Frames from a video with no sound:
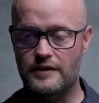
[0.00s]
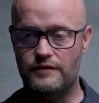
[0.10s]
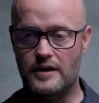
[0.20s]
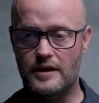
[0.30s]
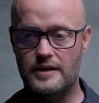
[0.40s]

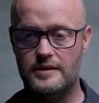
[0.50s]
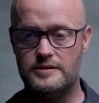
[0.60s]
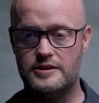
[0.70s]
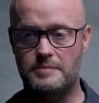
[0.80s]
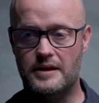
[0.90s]
If I
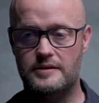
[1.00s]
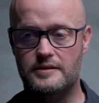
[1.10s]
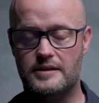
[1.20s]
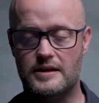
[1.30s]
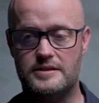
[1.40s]

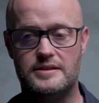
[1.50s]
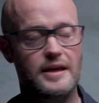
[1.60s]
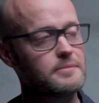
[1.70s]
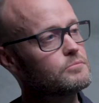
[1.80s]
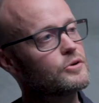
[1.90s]
spend that
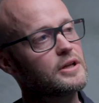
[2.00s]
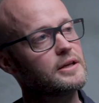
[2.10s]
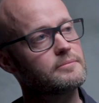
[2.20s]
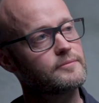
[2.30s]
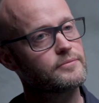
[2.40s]
same
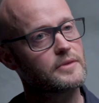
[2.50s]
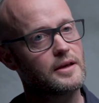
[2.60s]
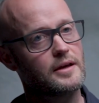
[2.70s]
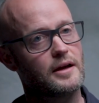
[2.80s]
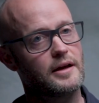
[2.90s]
money
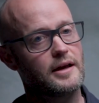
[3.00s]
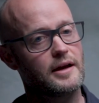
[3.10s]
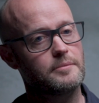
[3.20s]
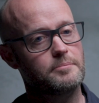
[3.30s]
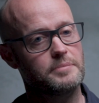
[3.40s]
and
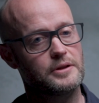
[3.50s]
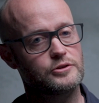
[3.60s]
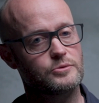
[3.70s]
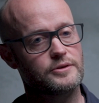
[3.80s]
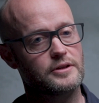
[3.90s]
I
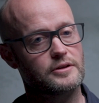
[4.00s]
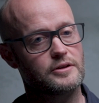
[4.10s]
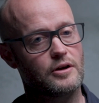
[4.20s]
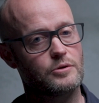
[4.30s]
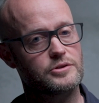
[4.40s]
build one that
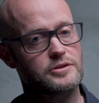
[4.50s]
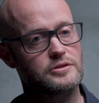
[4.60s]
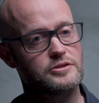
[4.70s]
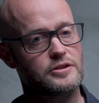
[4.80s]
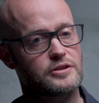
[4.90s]

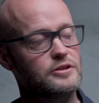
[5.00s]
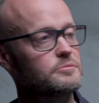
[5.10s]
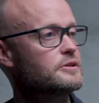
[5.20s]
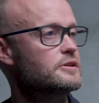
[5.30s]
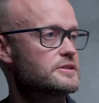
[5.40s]
goes to the
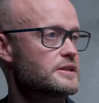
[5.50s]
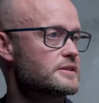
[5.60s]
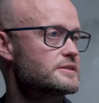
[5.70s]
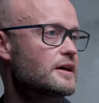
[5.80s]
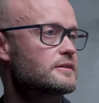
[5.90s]
community
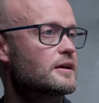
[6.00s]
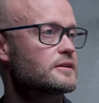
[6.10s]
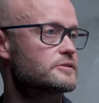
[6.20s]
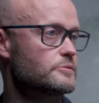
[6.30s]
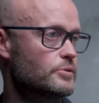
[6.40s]
in
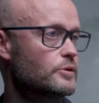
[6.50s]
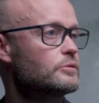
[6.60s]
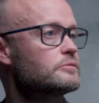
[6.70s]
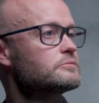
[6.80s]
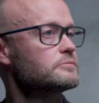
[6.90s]
Tadcaster Pool,